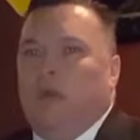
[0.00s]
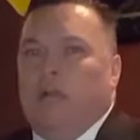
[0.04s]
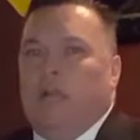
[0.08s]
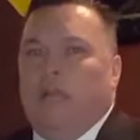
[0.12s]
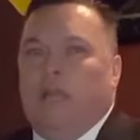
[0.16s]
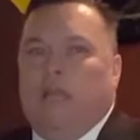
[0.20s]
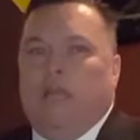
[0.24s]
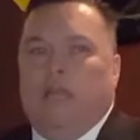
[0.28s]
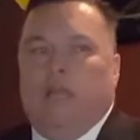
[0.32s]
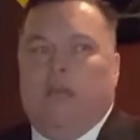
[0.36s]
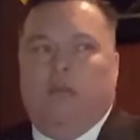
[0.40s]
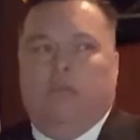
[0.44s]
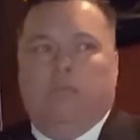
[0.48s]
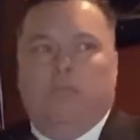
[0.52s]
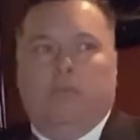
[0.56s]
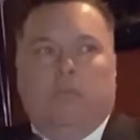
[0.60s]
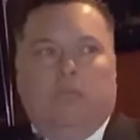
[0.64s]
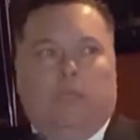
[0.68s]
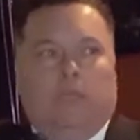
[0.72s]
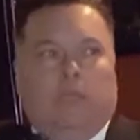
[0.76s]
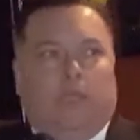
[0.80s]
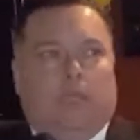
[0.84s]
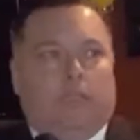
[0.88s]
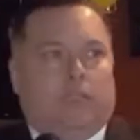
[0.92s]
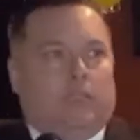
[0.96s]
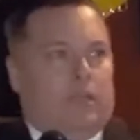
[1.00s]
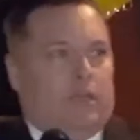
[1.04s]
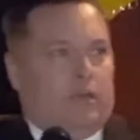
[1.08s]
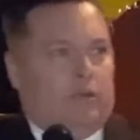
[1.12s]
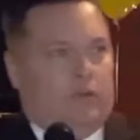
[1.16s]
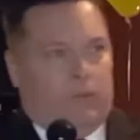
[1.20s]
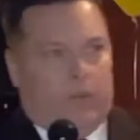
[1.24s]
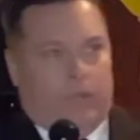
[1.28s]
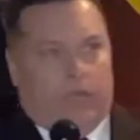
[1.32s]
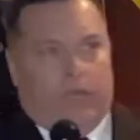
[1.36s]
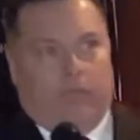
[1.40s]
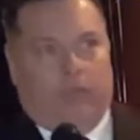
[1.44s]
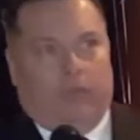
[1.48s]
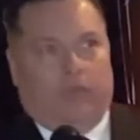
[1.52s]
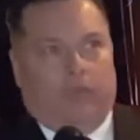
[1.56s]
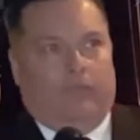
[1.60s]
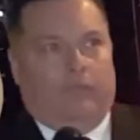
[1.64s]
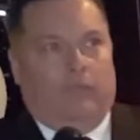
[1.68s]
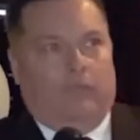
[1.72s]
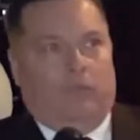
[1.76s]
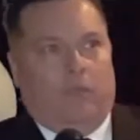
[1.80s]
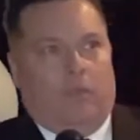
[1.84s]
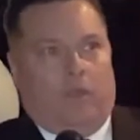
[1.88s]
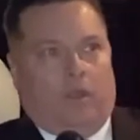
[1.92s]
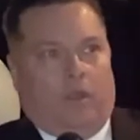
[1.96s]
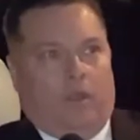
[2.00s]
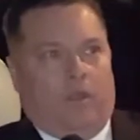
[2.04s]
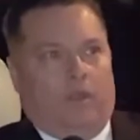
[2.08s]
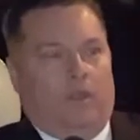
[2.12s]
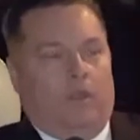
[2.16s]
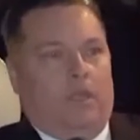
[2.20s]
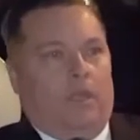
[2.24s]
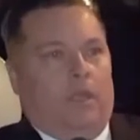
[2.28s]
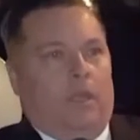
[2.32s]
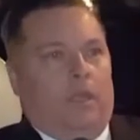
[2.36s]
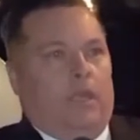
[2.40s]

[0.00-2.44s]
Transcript: who I am. That's not who any of you are.